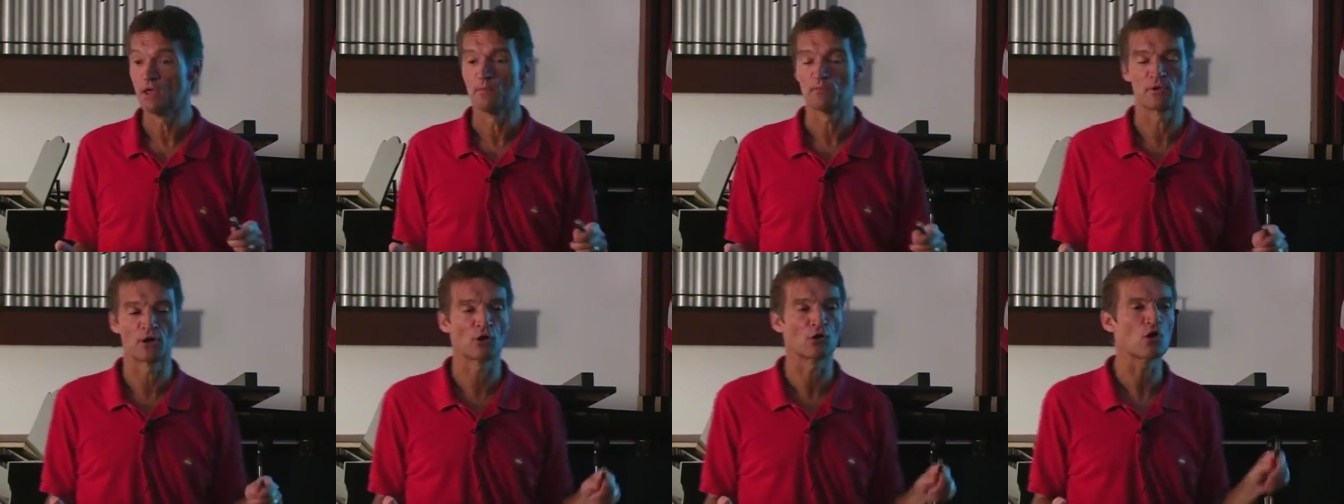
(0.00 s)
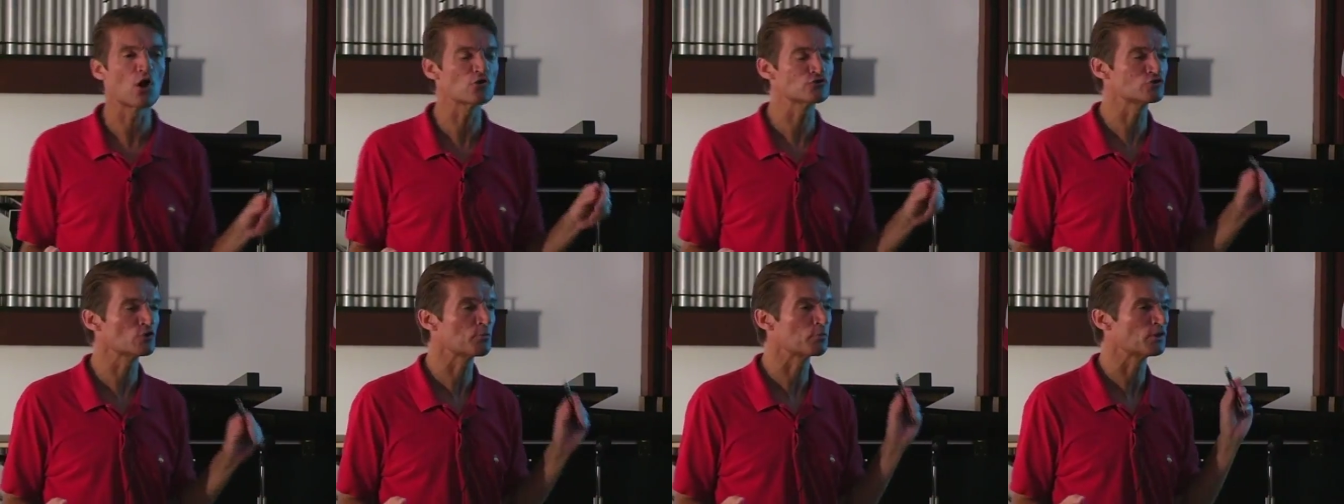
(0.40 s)
but it'll
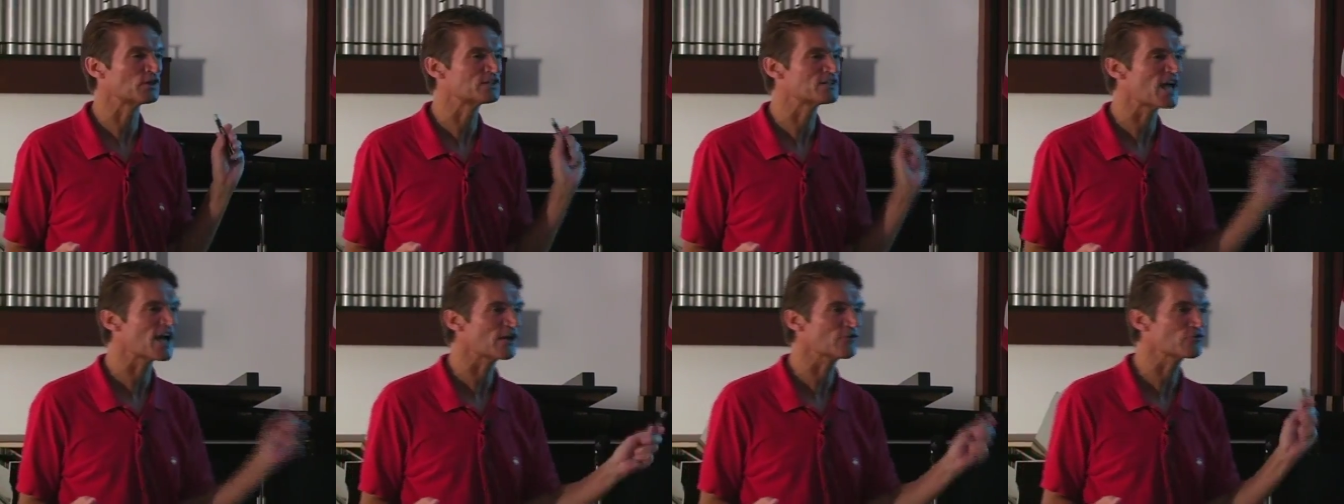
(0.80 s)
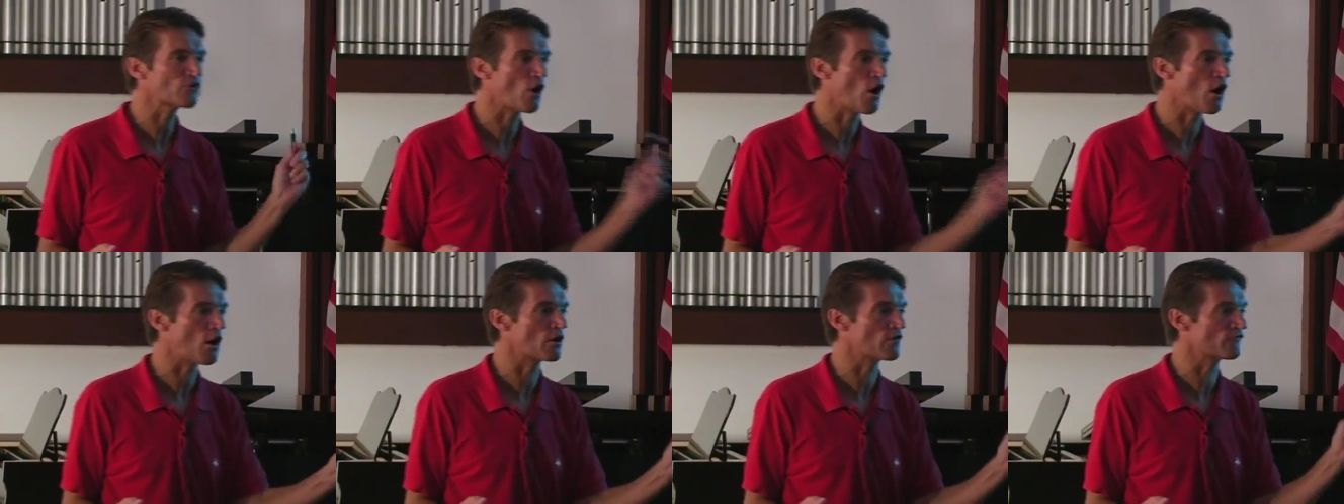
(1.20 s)
also protect the
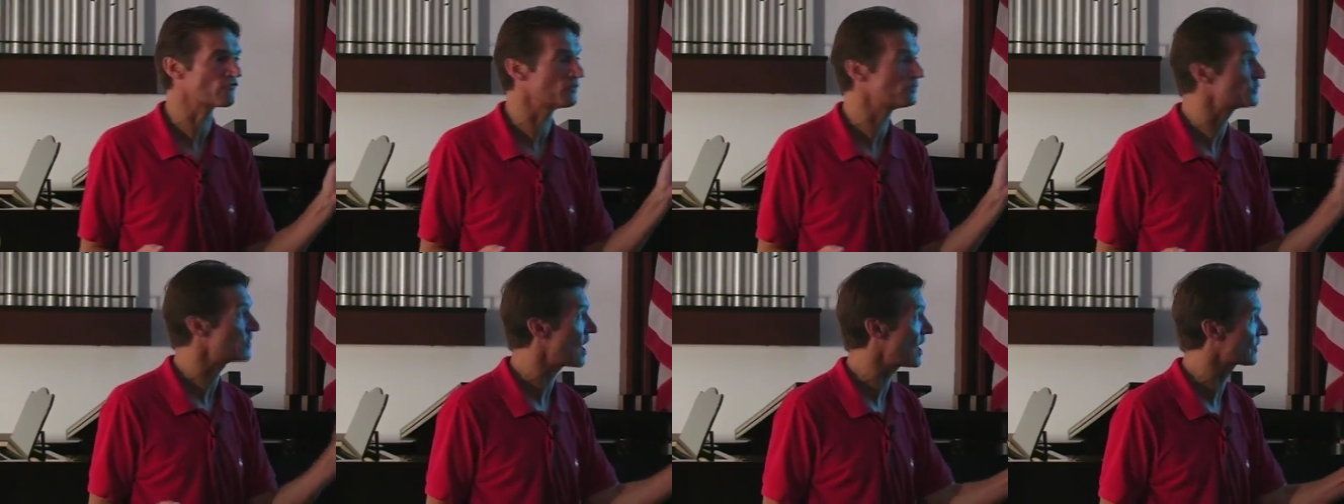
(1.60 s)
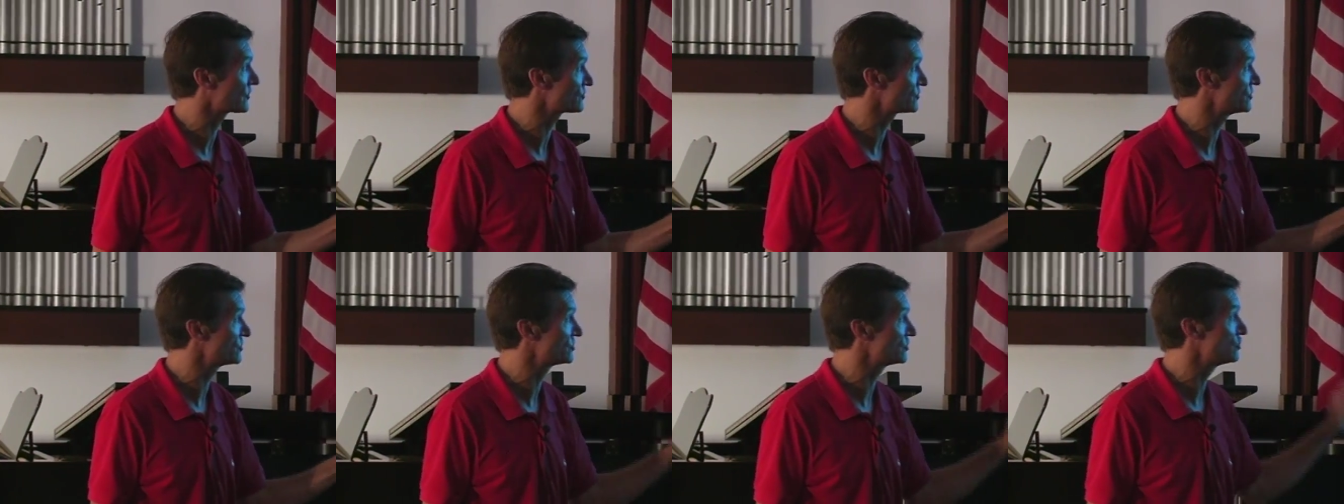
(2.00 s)
heart from
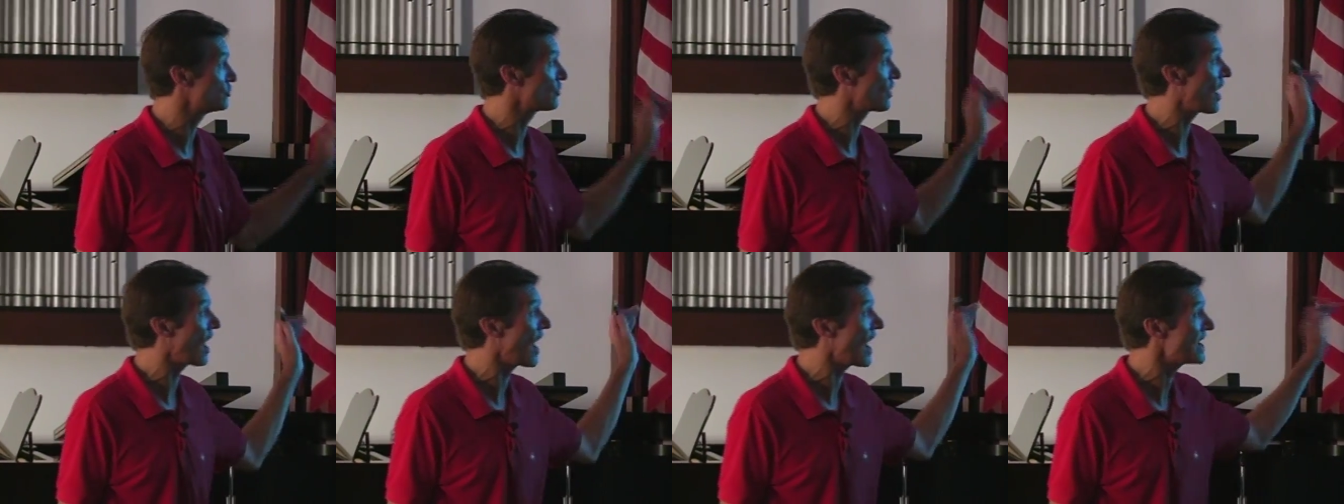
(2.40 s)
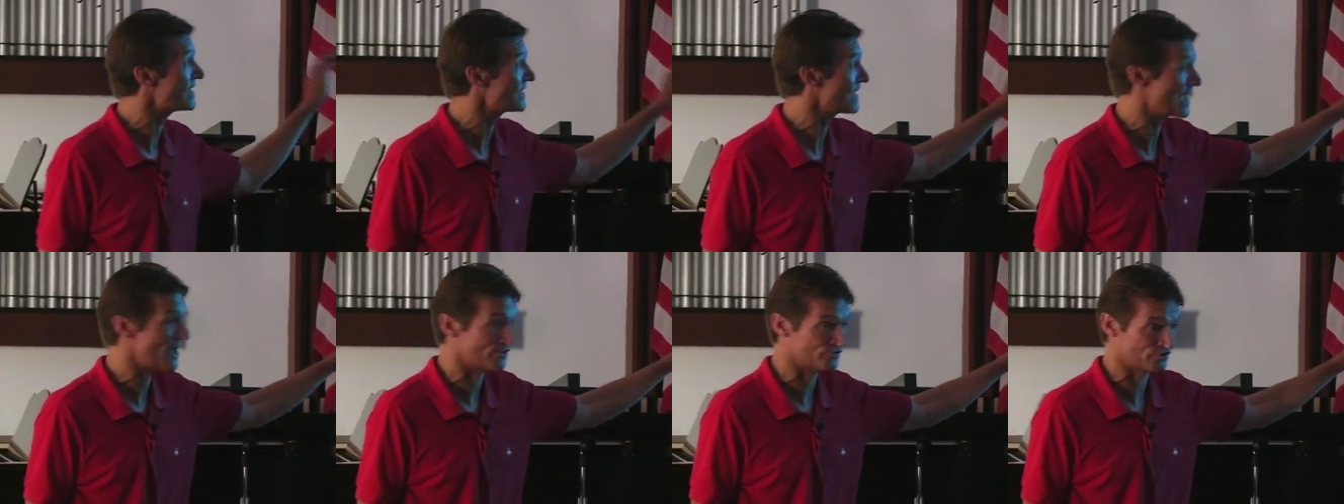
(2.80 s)
toxicity due to high
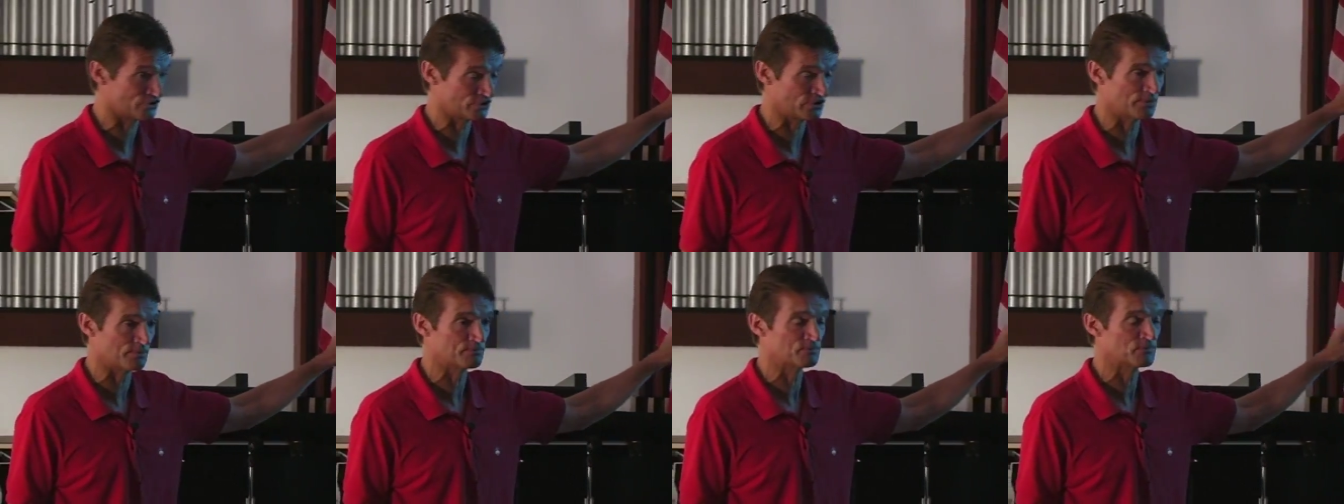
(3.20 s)
calcium.